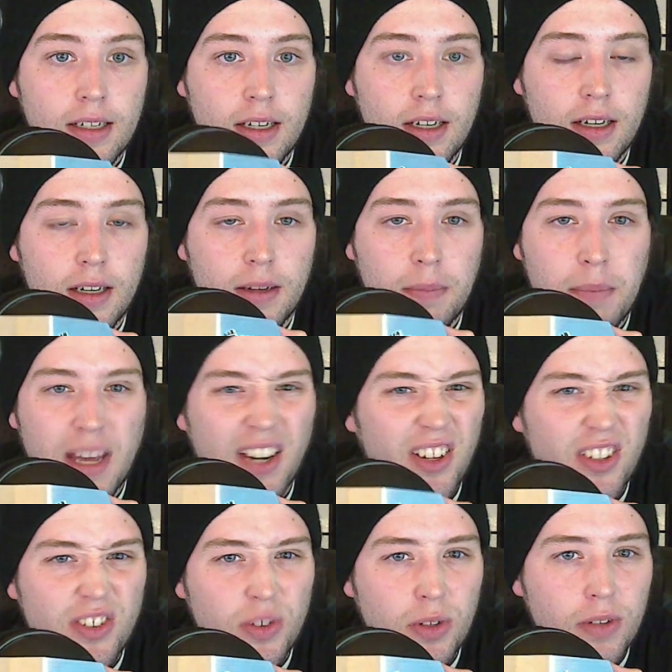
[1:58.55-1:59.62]

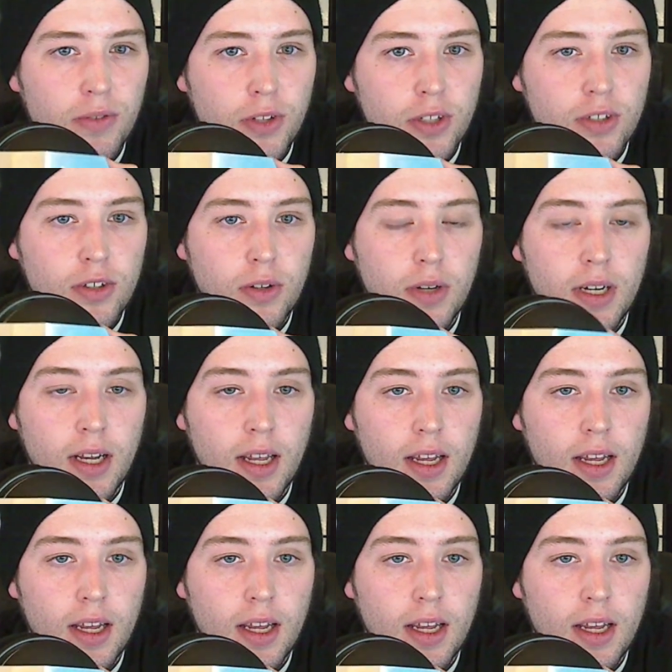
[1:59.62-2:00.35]
metal sort of look to it.